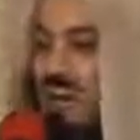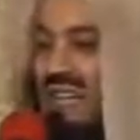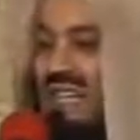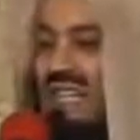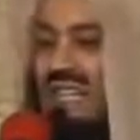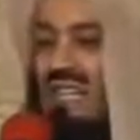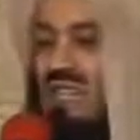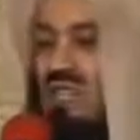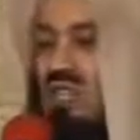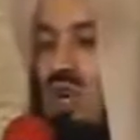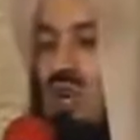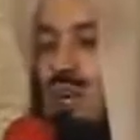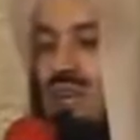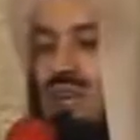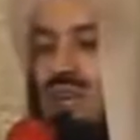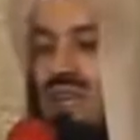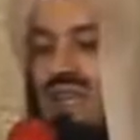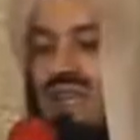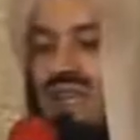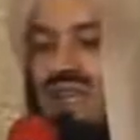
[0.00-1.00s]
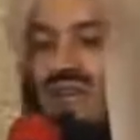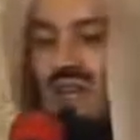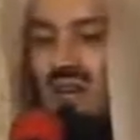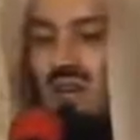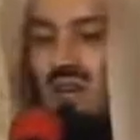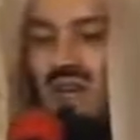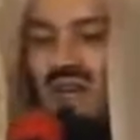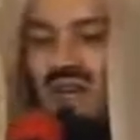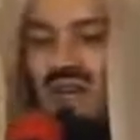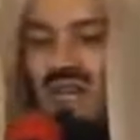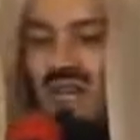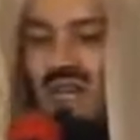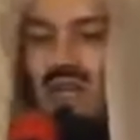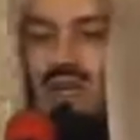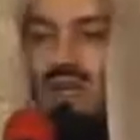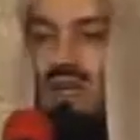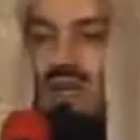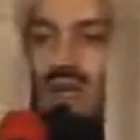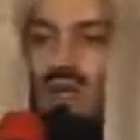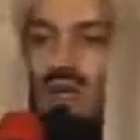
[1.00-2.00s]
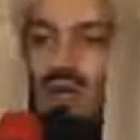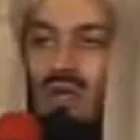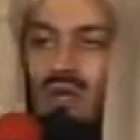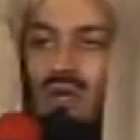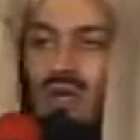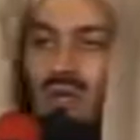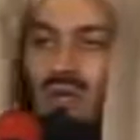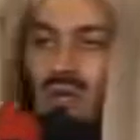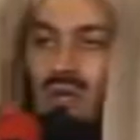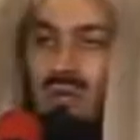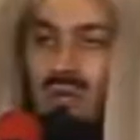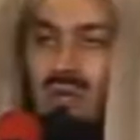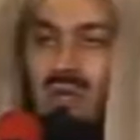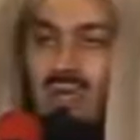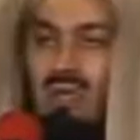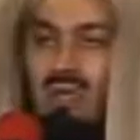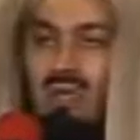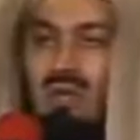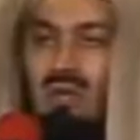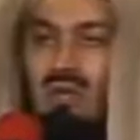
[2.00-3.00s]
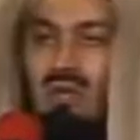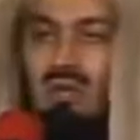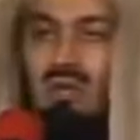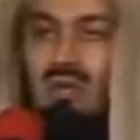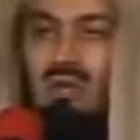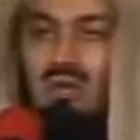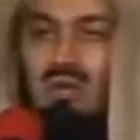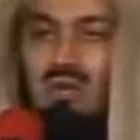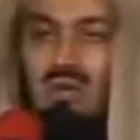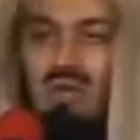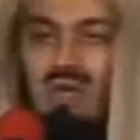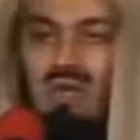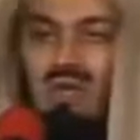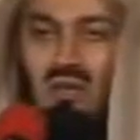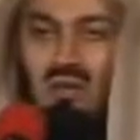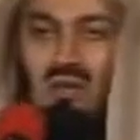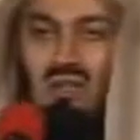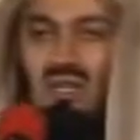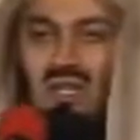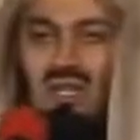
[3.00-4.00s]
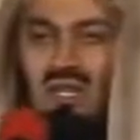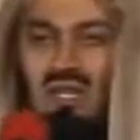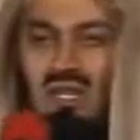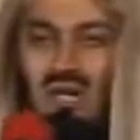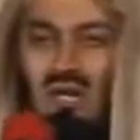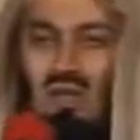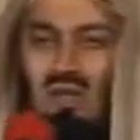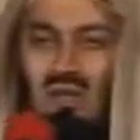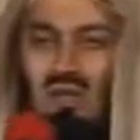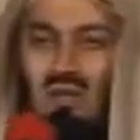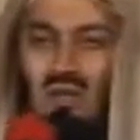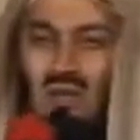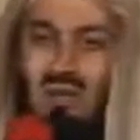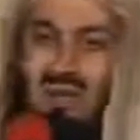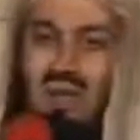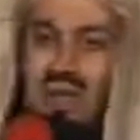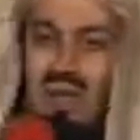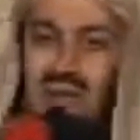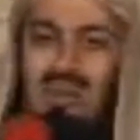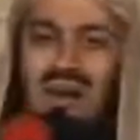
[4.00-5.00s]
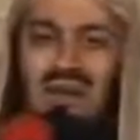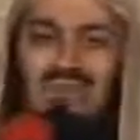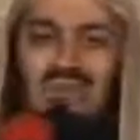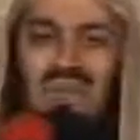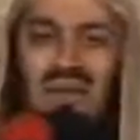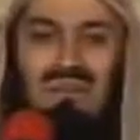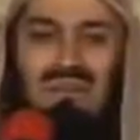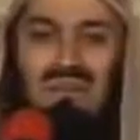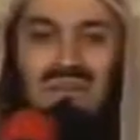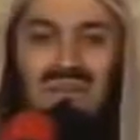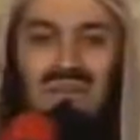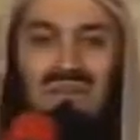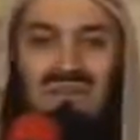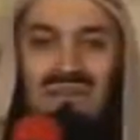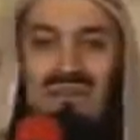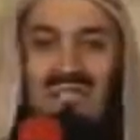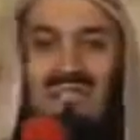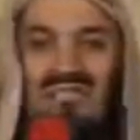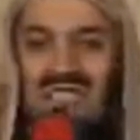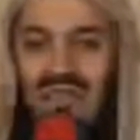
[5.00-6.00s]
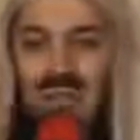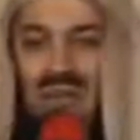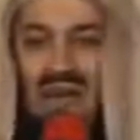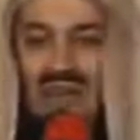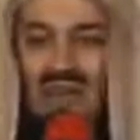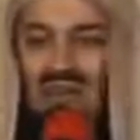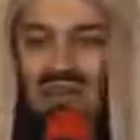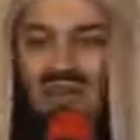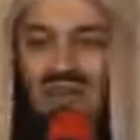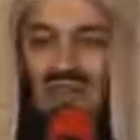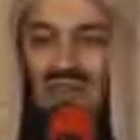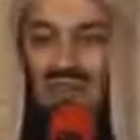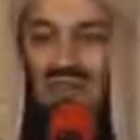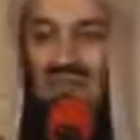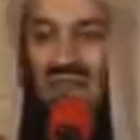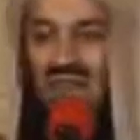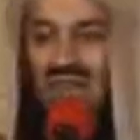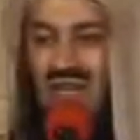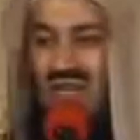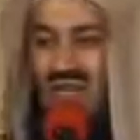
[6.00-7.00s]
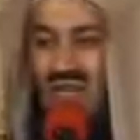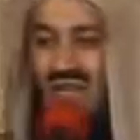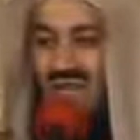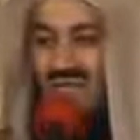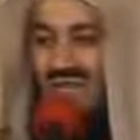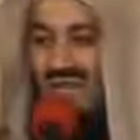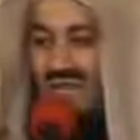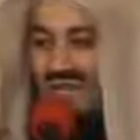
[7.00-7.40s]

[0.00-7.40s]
will make it stop. And one day, there will be those whom they considered low will be above them. This is the plan of Allah subhanahu wa